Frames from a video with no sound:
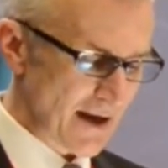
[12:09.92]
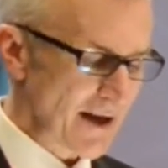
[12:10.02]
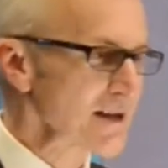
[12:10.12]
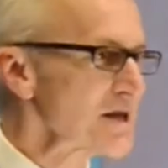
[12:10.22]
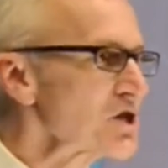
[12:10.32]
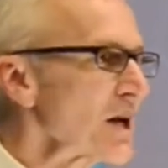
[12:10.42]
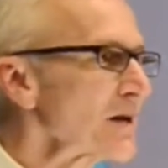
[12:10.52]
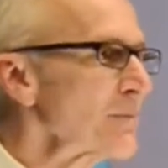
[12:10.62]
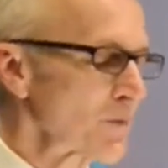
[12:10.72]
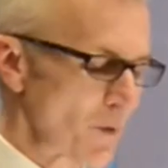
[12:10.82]
Ladies and
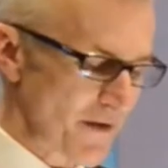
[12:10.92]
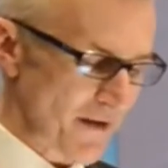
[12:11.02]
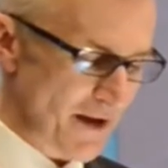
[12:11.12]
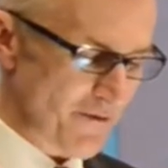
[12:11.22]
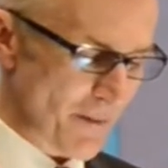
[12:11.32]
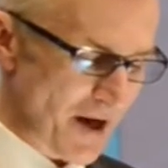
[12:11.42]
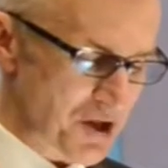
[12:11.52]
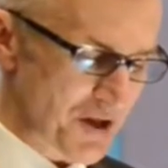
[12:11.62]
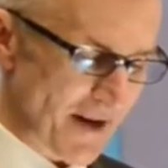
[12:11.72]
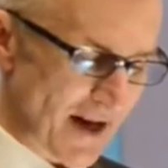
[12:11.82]
gentlemen, with
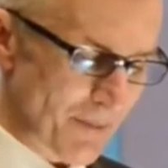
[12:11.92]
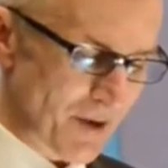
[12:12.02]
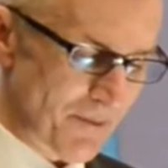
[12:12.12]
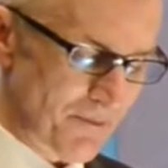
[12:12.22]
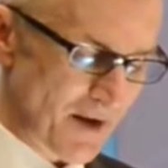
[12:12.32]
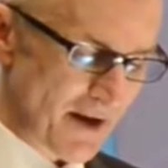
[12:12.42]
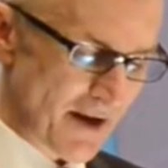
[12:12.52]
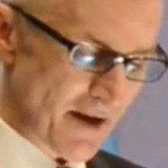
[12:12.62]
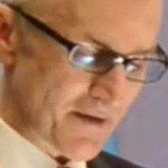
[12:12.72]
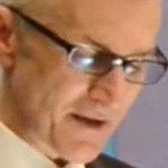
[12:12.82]
information available,
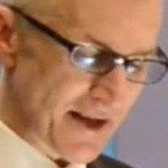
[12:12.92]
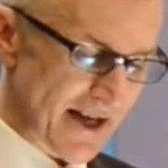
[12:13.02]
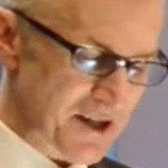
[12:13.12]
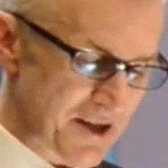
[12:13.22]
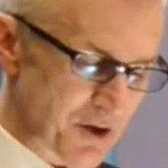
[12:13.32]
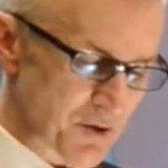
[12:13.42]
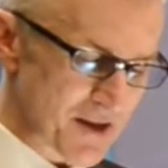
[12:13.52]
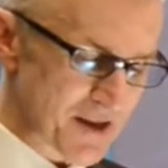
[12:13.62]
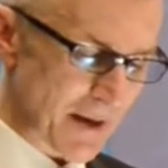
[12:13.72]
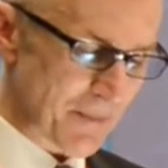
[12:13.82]
the next natural
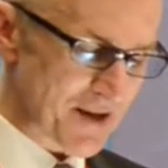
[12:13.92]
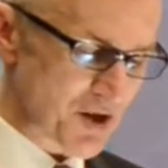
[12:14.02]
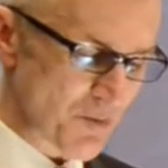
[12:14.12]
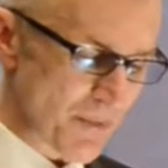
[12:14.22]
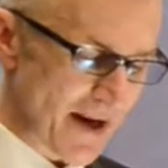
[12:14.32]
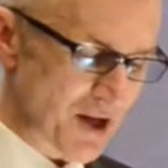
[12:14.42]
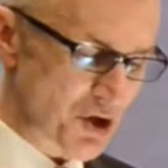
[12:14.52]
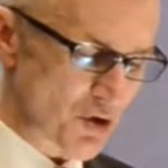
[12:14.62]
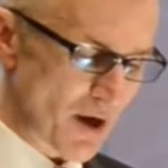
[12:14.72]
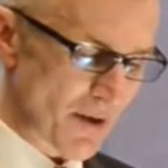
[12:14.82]
step is to make
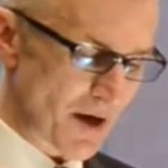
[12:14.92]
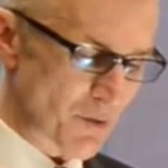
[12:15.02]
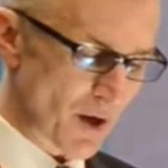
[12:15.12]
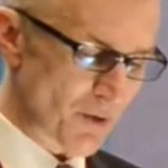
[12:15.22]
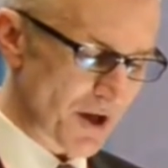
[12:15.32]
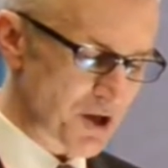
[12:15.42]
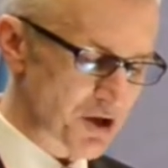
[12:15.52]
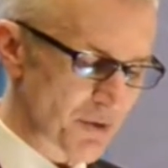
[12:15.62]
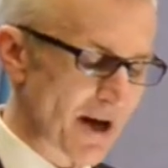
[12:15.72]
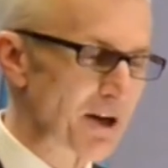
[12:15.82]
sure it will
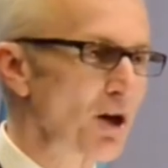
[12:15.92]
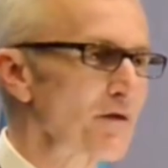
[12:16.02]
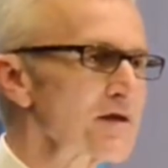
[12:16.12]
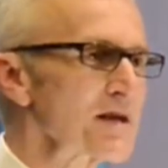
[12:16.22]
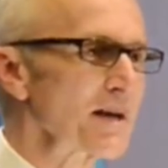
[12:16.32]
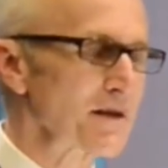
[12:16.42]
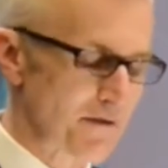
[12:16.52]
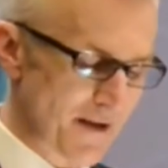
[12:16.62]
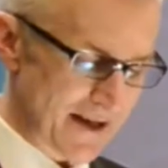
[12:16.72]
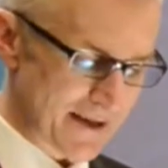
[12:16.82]
reach the right officer in the
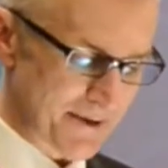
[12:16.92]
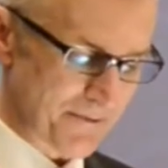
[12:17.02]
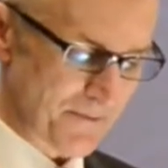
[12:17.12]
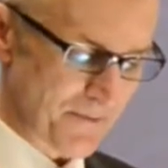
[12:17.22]
field.